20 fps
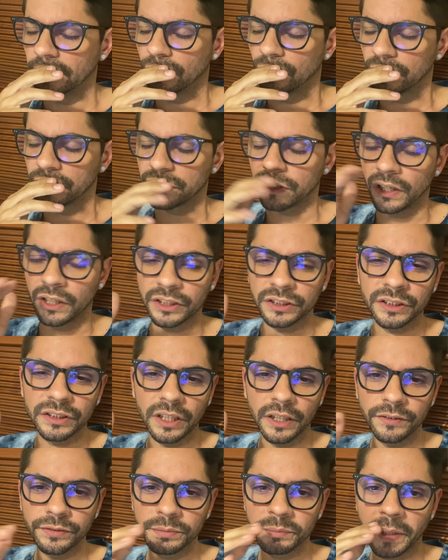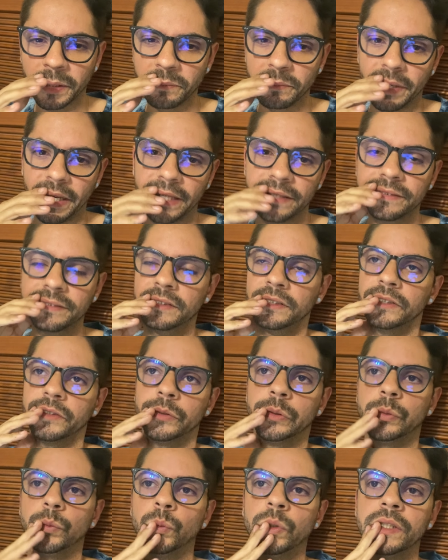was on and off my meds
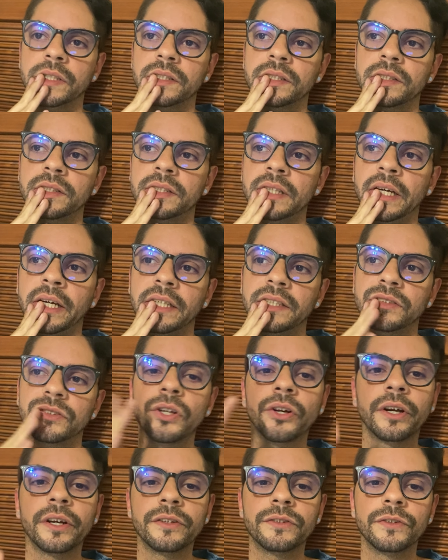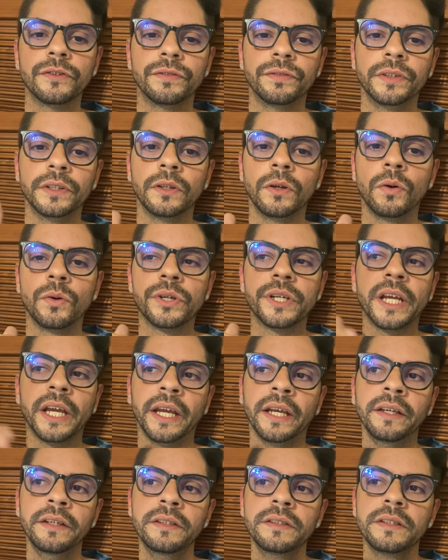because once I started to feel
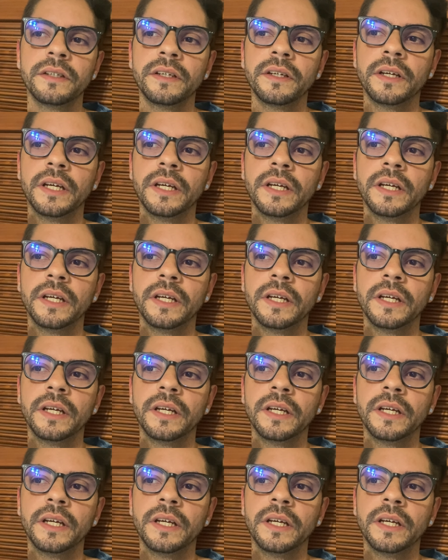okay,